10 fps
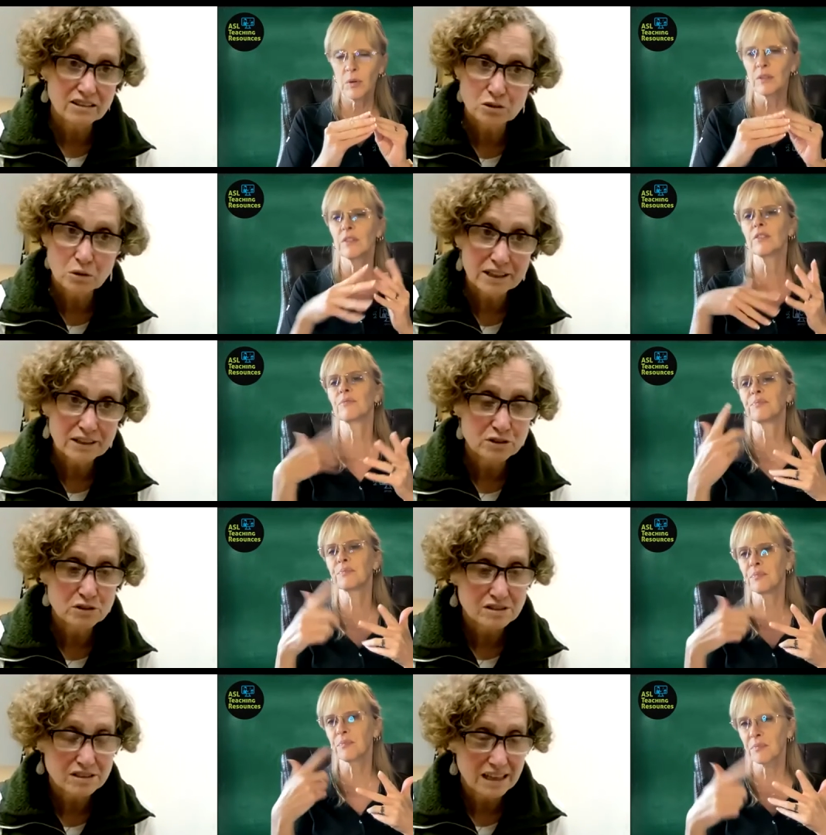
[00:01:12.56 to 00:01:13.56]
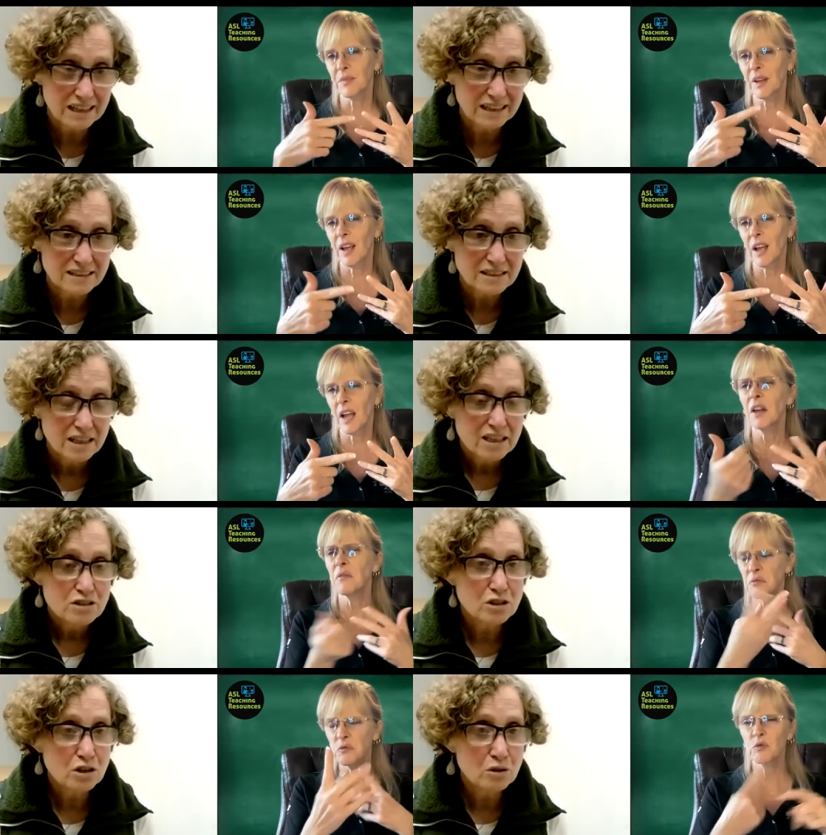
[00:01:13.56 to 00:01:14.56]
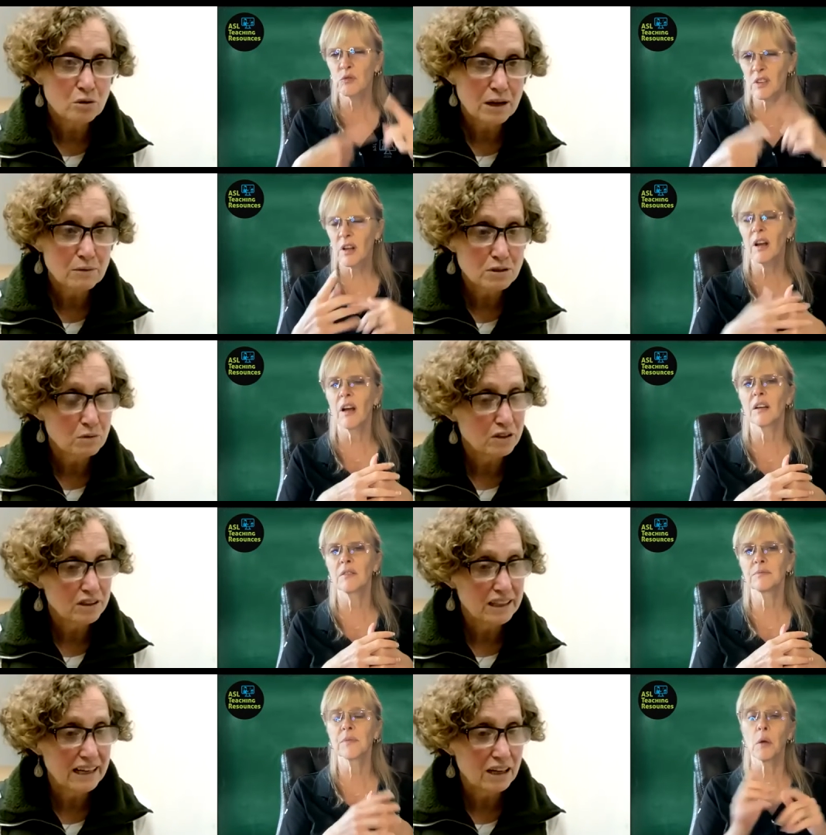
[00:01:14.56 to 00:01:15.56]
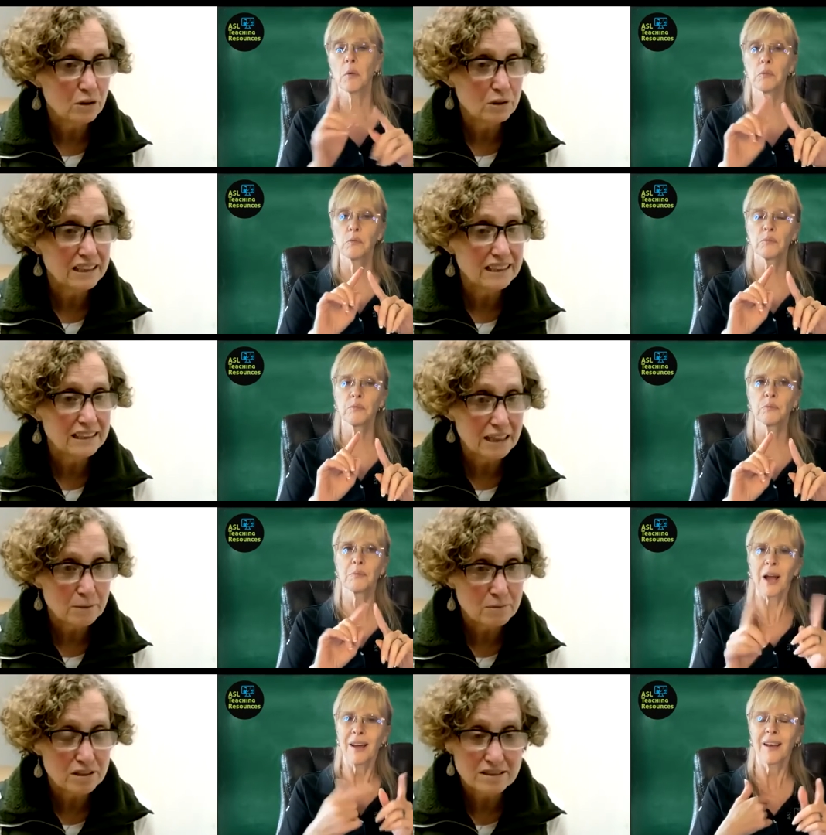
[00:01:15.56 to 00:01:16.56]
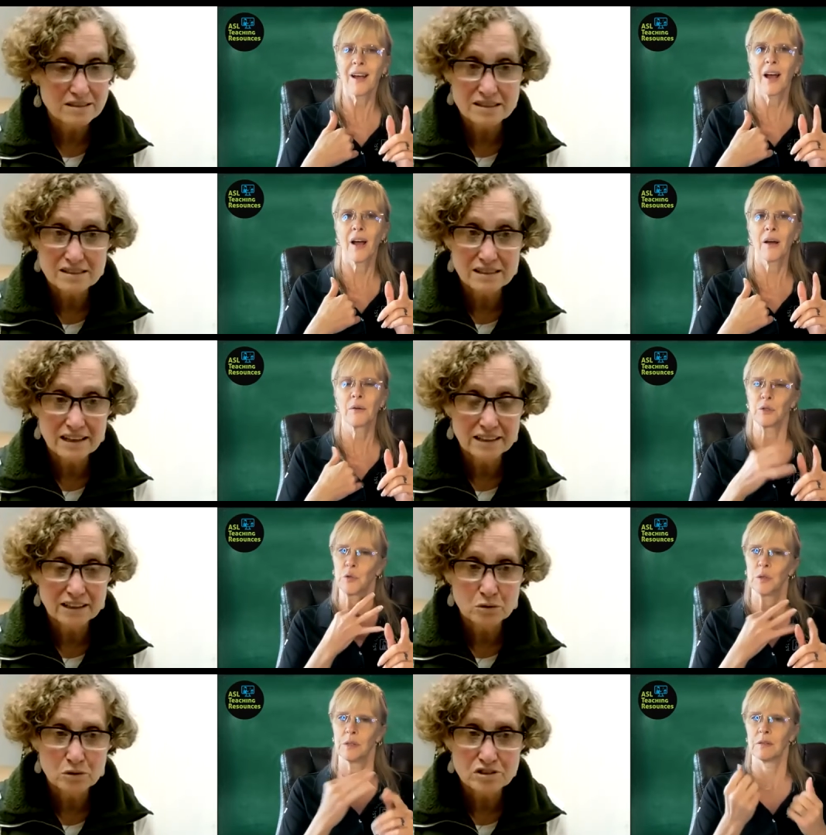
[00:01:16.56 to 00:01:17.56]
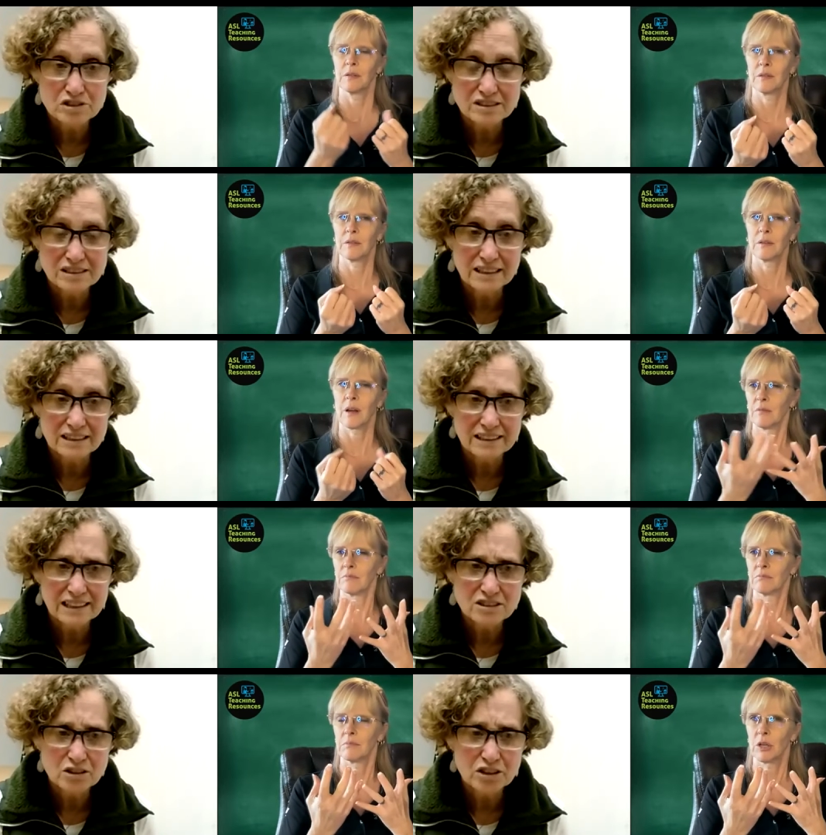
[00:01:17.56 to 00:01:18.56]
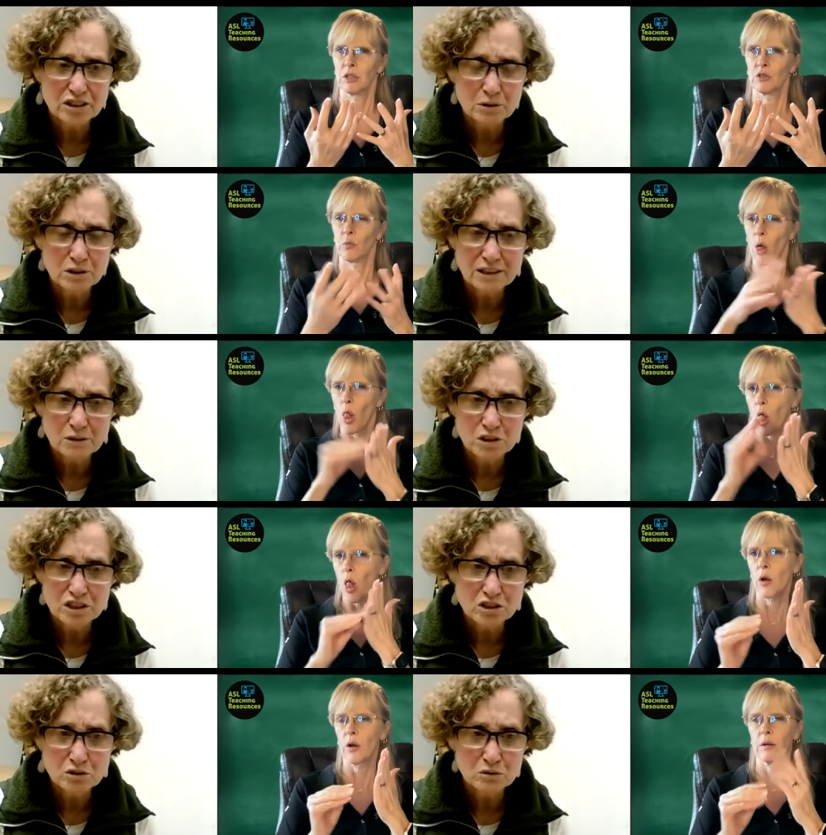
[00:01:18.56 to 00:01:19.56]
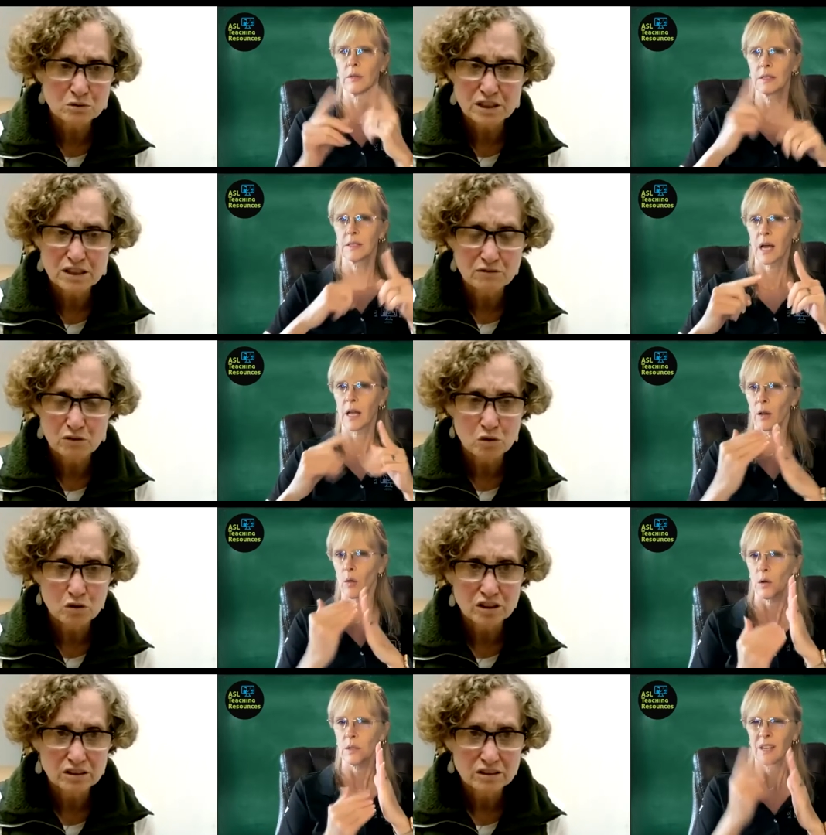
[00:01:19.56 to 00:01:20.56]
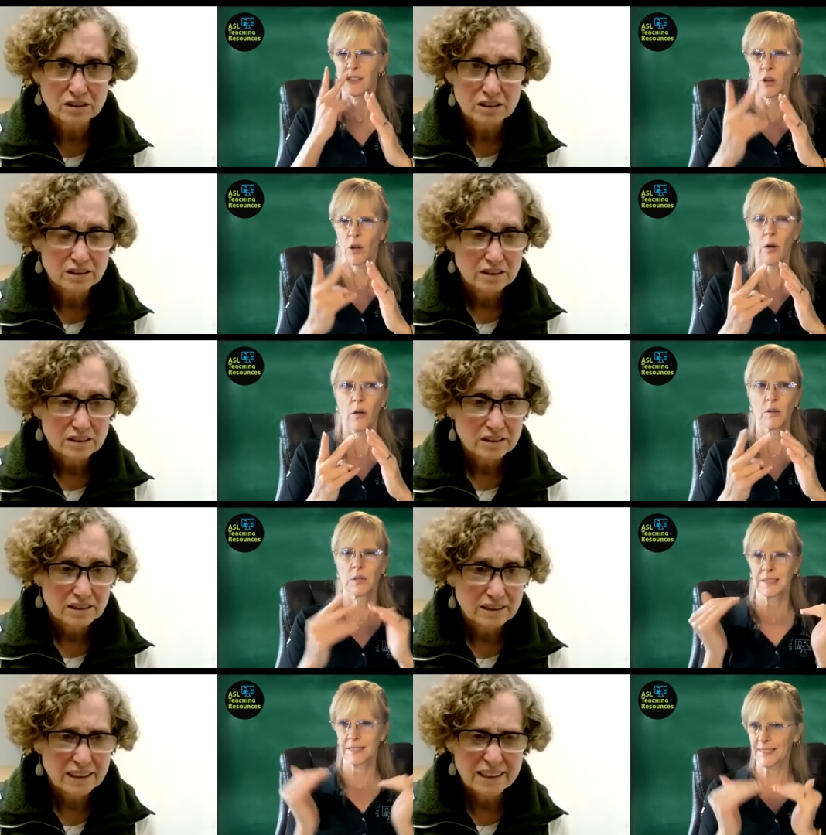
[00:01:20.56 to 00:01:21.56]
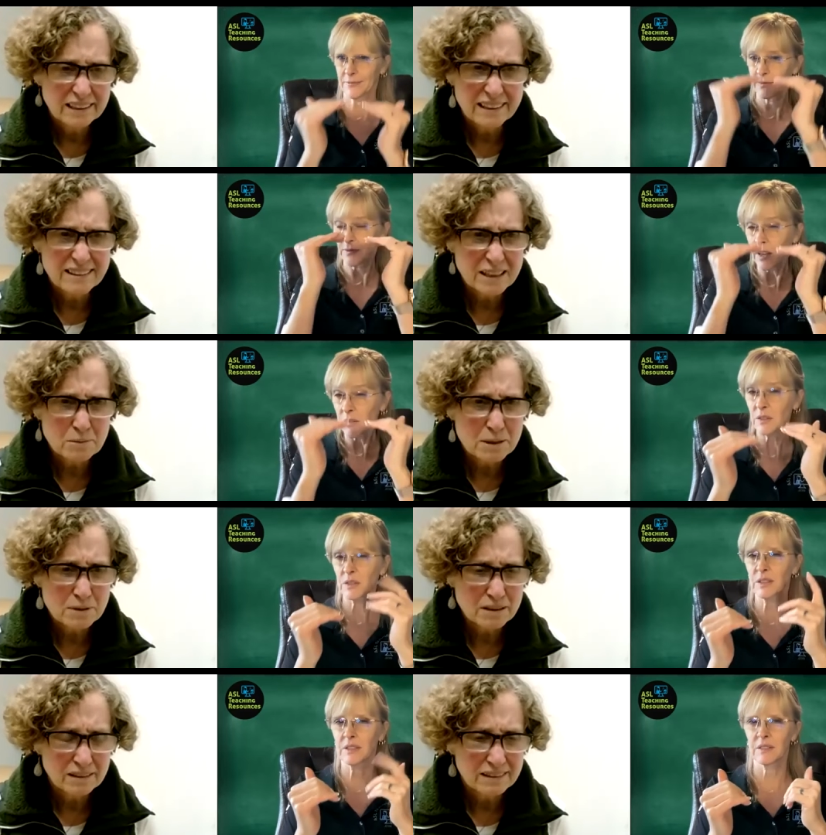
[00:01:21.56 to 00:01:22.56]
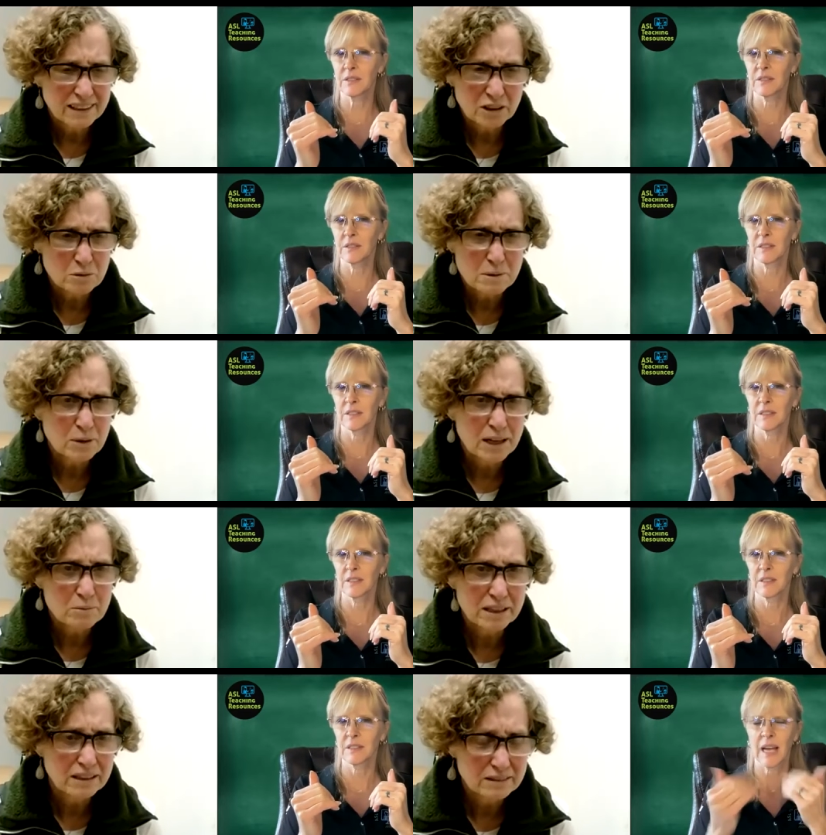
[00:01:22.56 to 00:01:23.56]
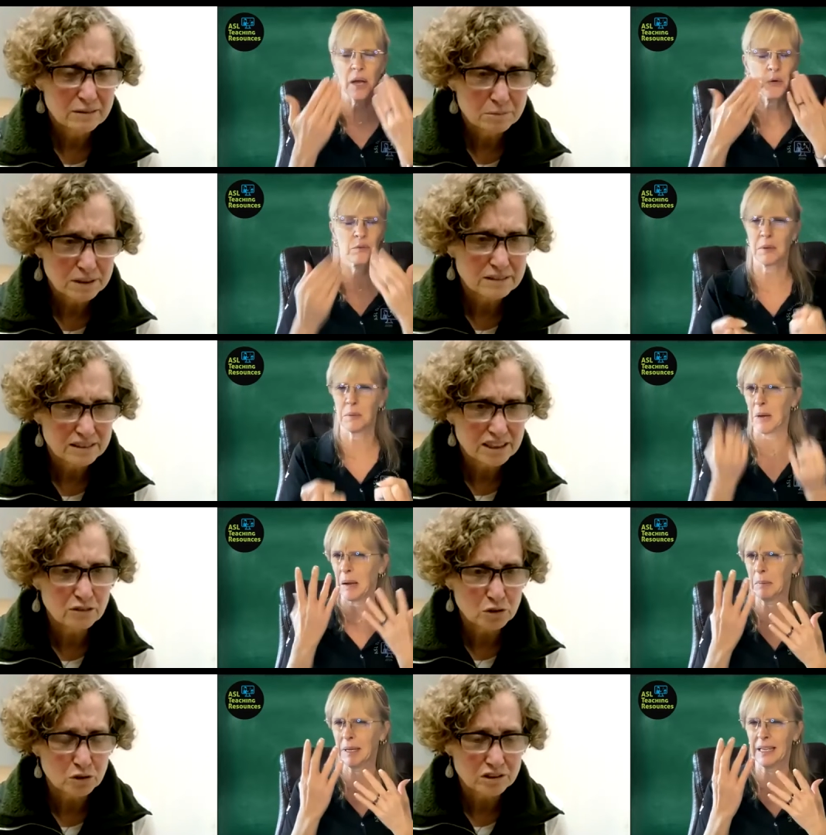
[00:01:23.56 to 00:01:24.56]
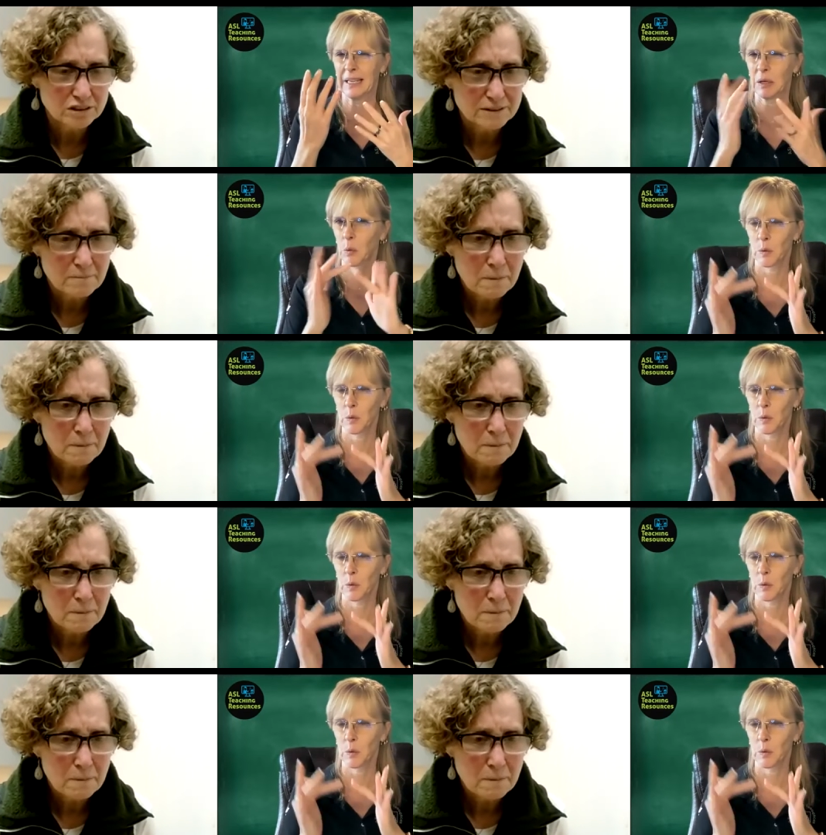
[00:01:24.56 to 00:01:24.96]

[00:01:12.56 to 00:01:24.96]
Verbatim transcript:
Speaker 1: quite a few signs. So I was wondering how in-depth does the signing courses get? Like I saw there were like one, two, three, four, I, I think maybe, I don't remember how many, but several courses.